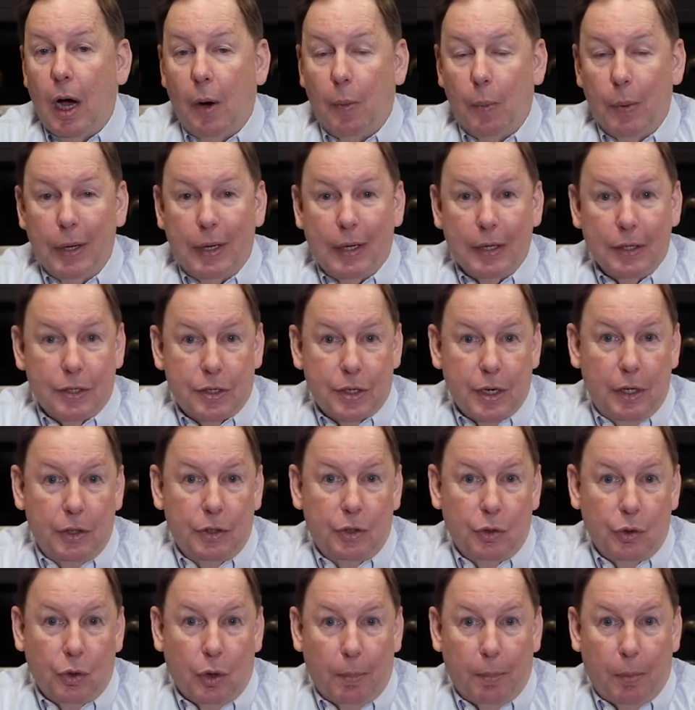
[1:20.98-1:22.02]
We can set
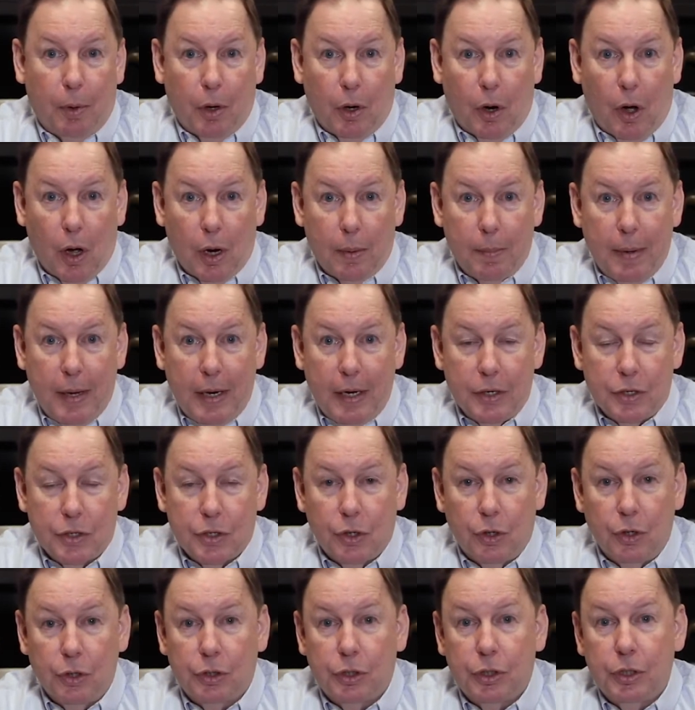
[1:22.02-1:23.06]
you up on automated
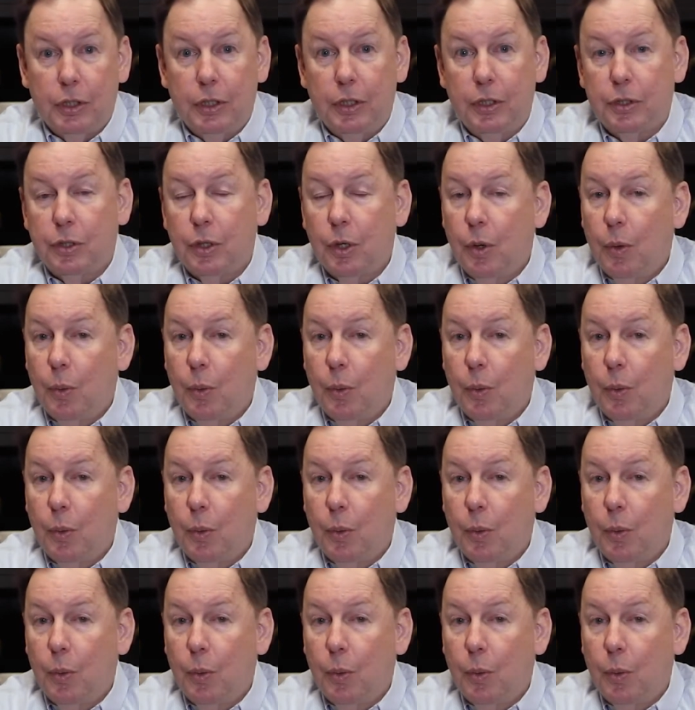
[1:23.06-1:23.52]
searches.